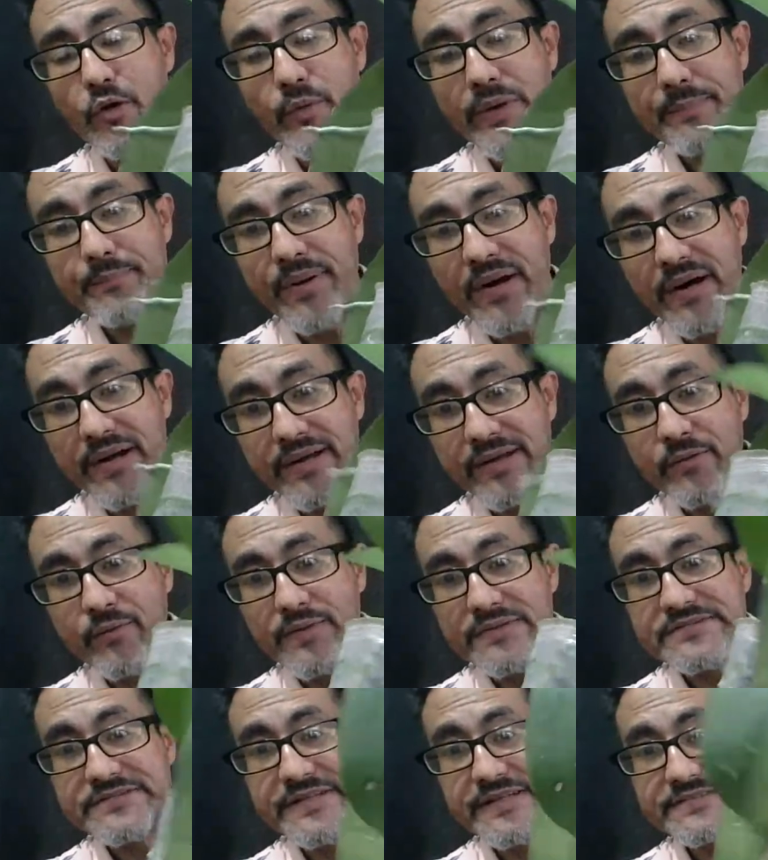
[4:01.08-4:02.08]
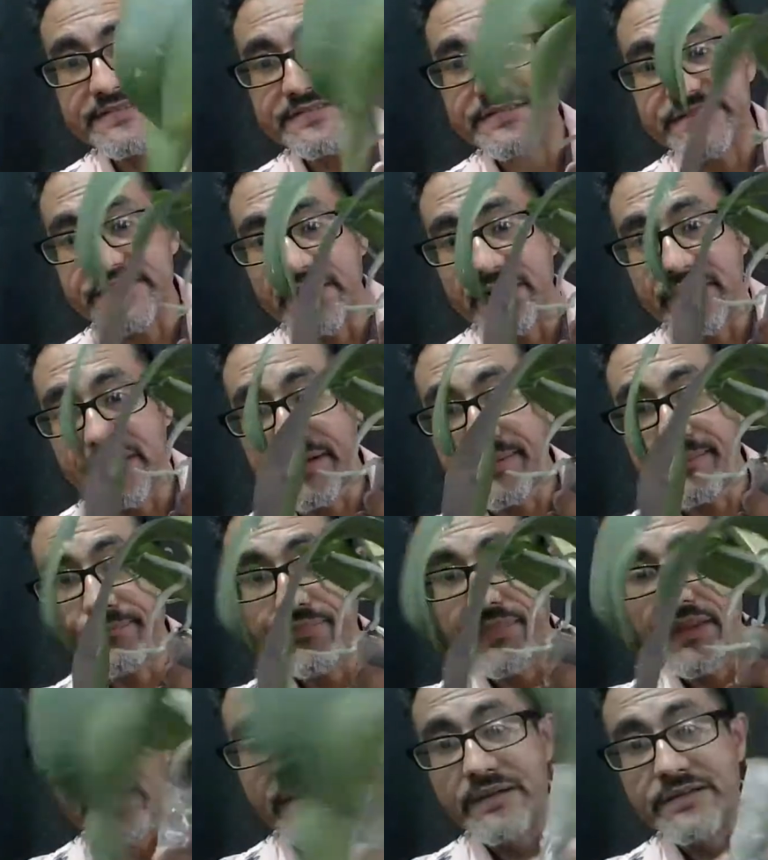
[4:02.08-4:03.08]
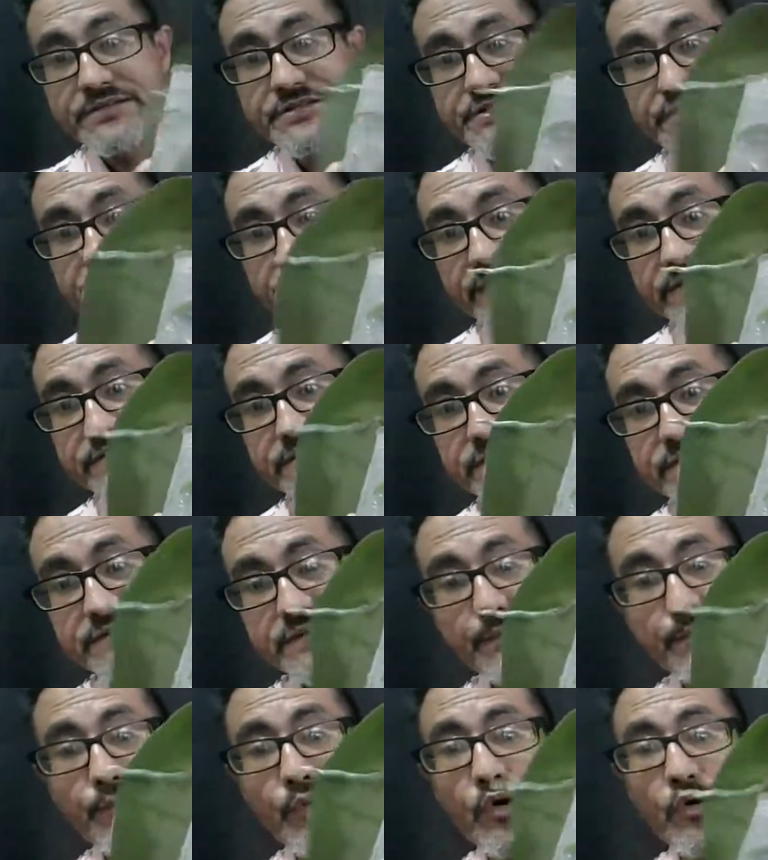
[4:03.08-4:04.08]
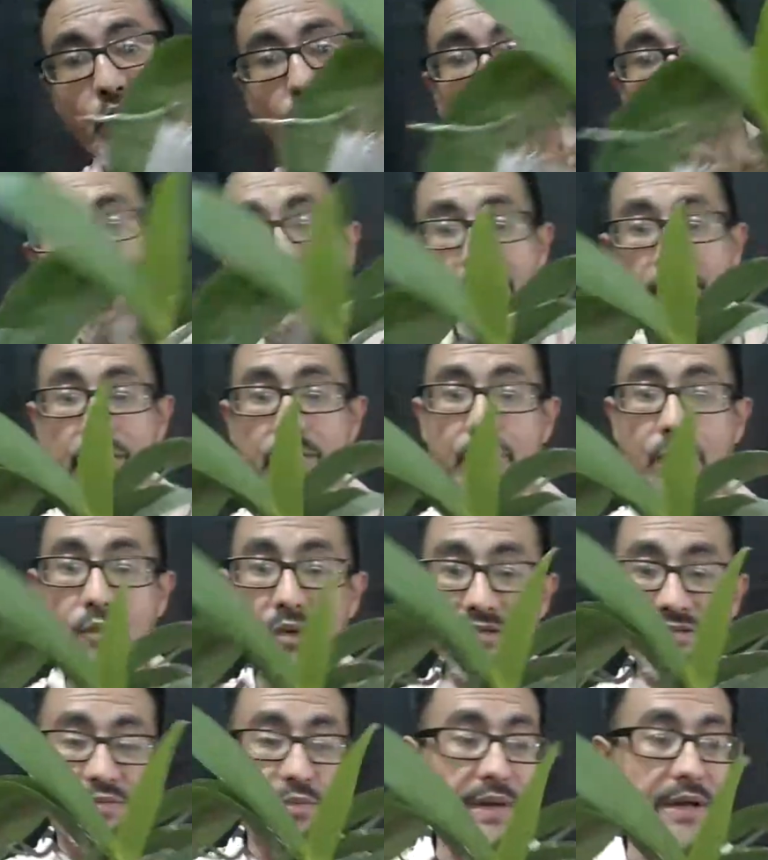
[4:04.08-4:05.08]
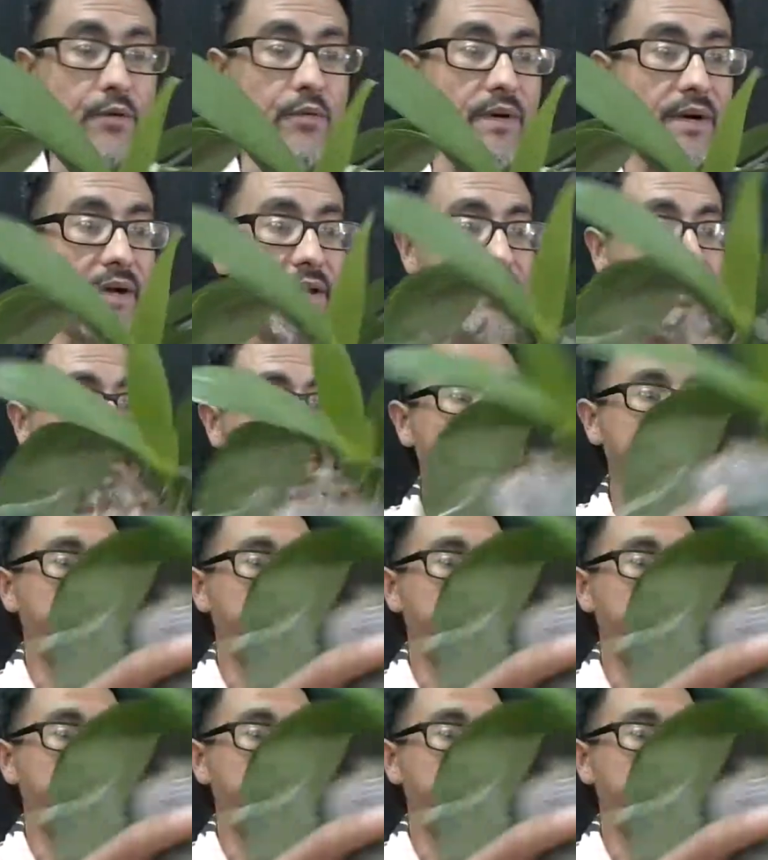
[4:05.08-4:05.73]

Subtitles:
repotting was necessary, just more water was required.